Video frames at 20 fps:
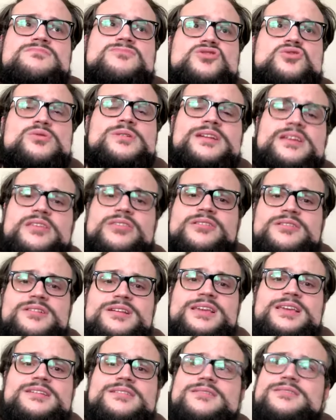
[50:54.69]
20 or
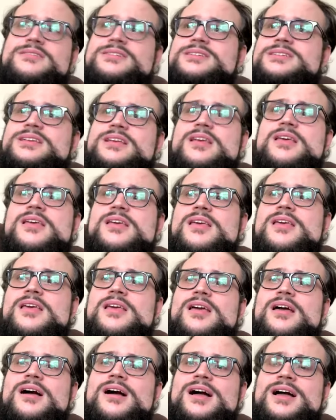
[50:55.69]
30 years.
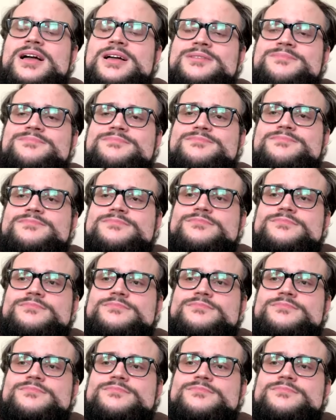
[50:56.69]
Um,